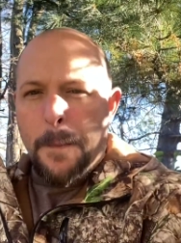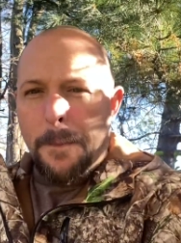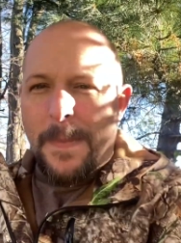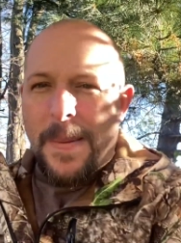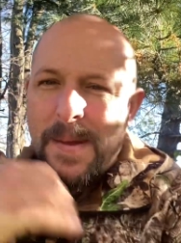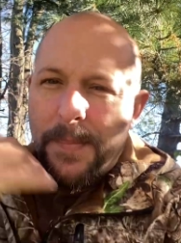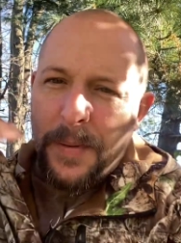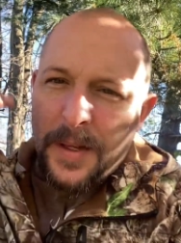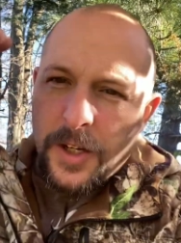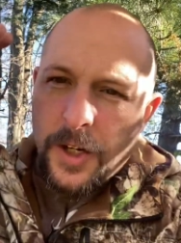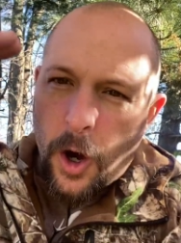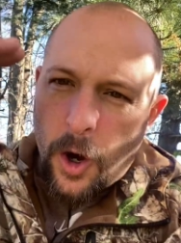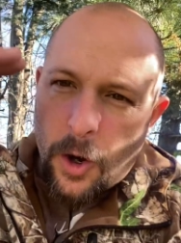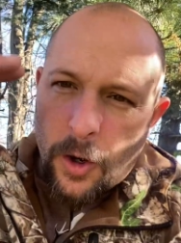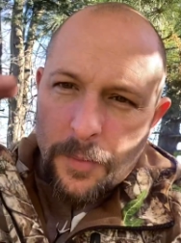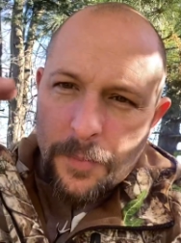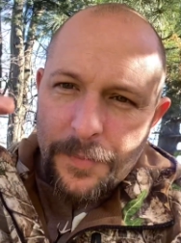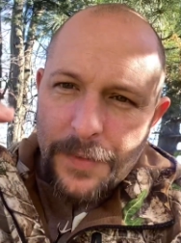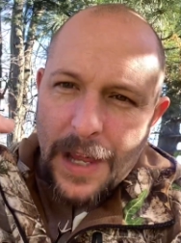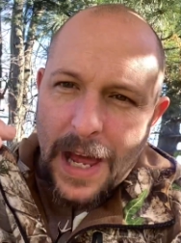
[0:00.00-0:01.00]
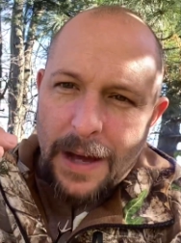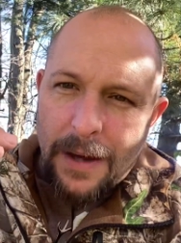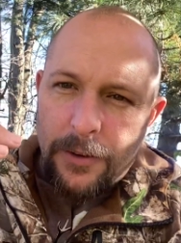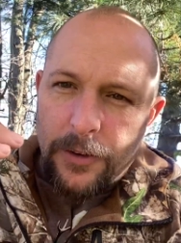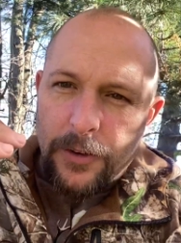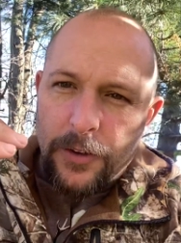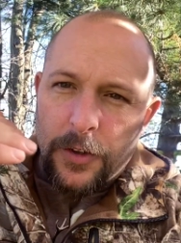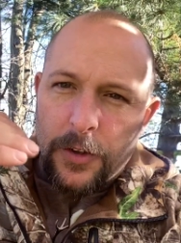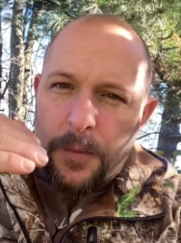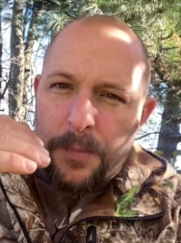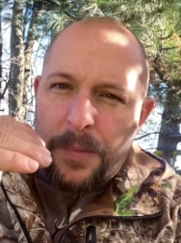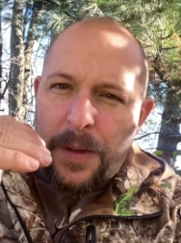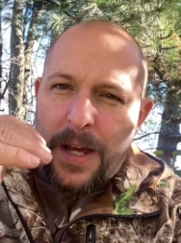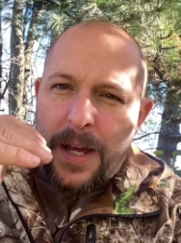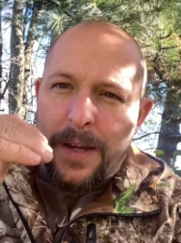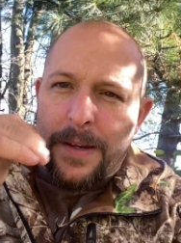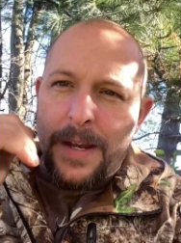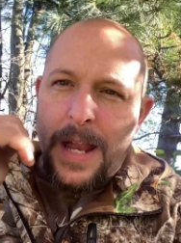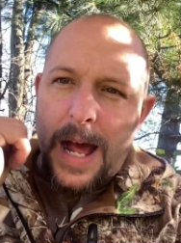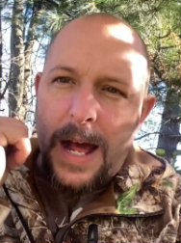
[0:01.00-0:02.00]
maybe calm down a little bit
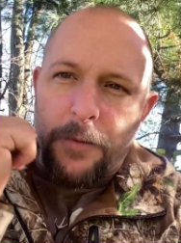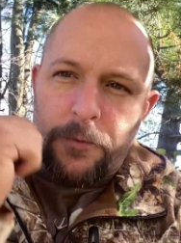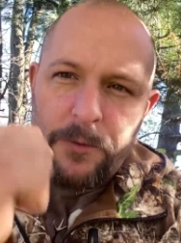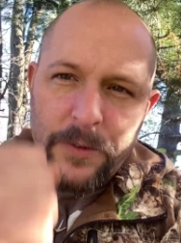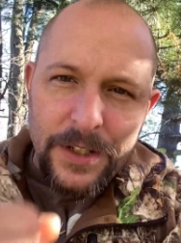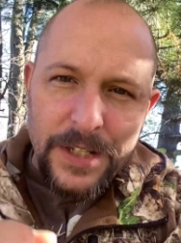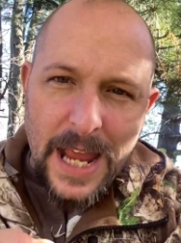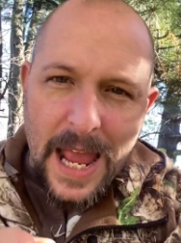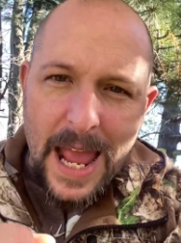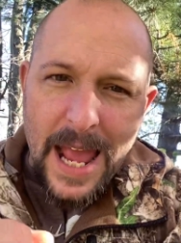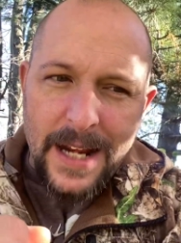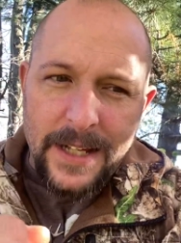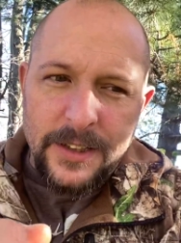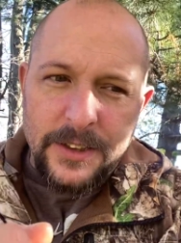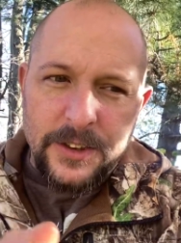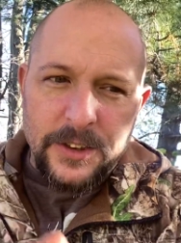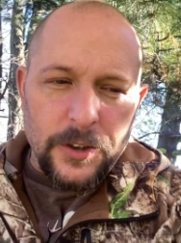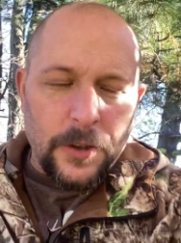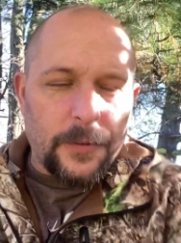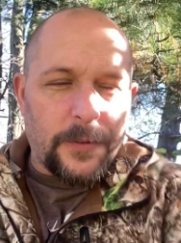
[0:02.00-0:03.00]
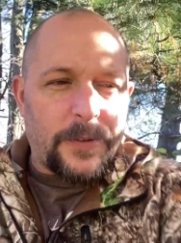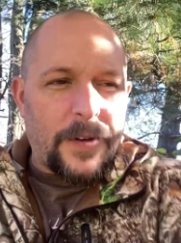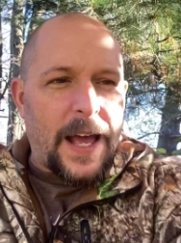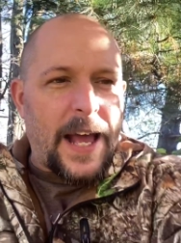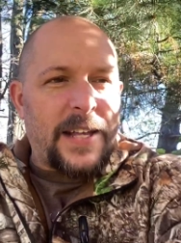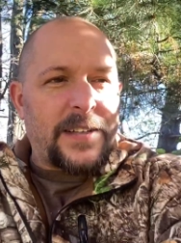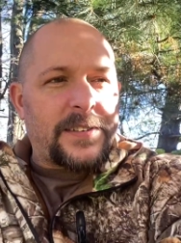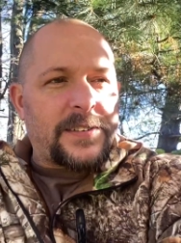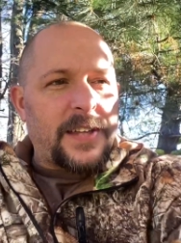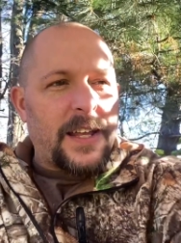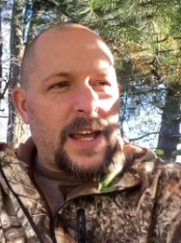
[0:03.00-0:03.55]
and not react so fast